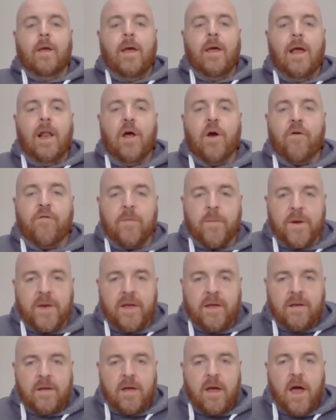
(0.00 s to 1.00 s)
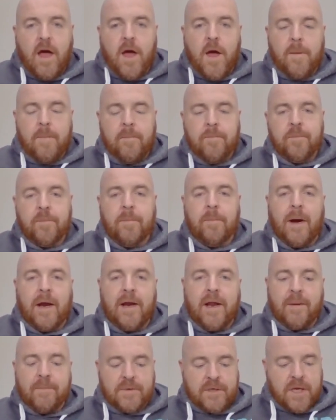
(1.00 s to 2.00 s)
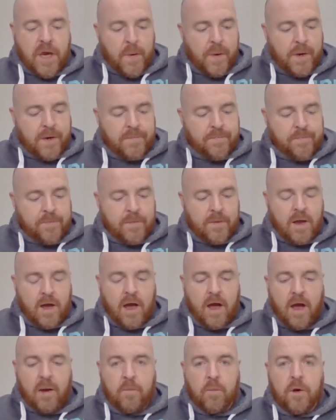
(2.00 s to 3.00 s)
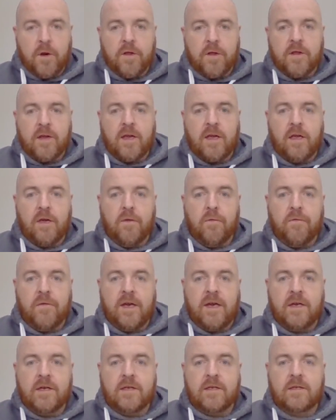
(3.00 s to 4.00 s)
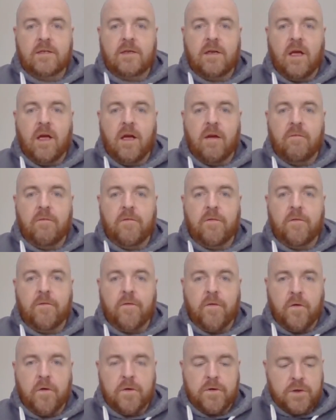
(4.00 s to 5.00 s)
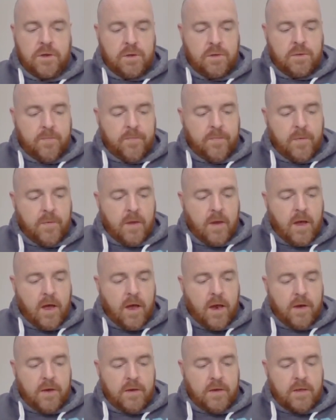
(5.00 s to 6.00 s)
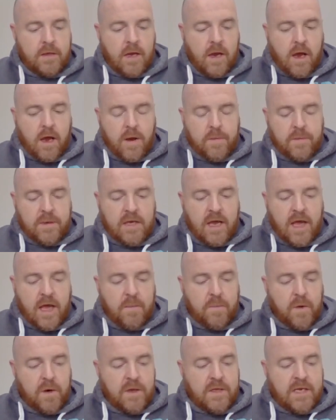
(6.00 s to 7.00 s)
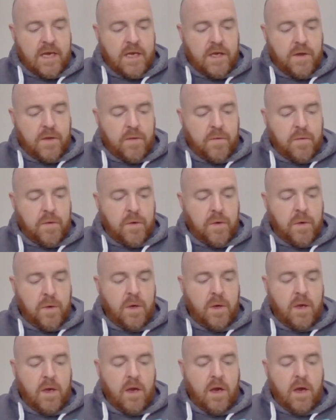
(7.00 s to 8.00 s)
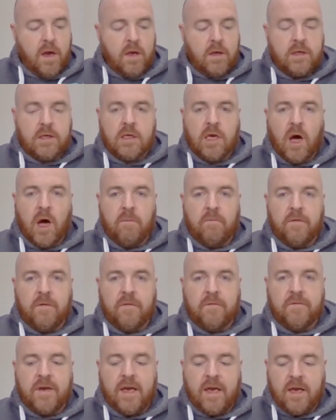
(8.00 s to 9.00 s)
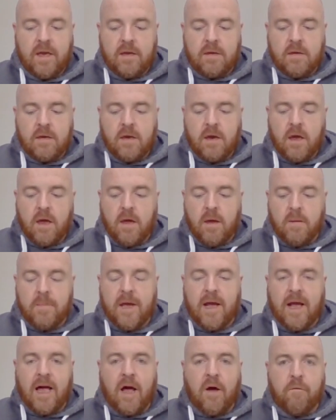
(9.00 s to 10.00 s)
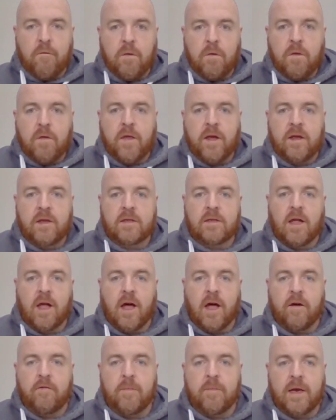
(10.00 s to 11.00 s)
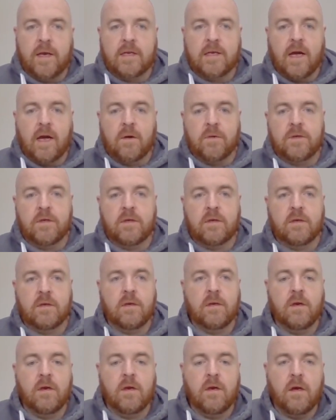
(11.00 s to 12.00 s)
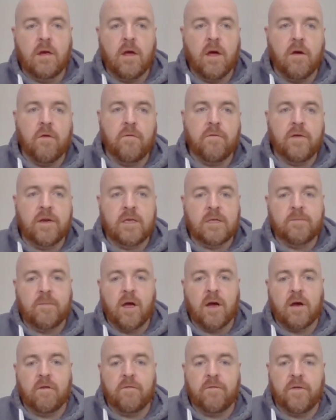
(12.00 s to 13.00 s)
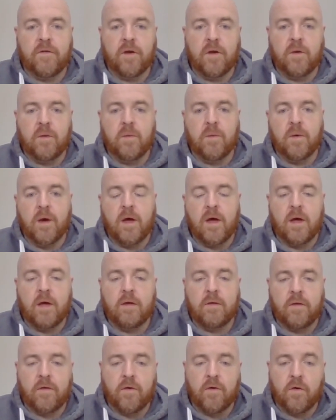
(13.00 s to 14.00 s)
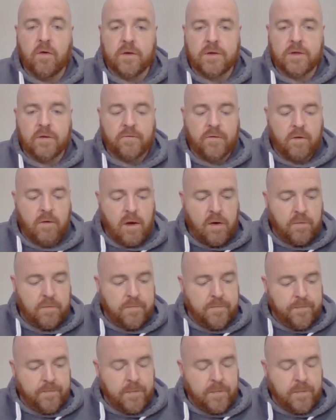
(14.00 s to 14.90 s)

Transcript: Hello everybody, my name is Owen. I'm one of the youth leaders for the Forge, and today I'm going to take you through Psalm 15, pick out a few things that I've picked out and hopefully spark a few thoughts of your own.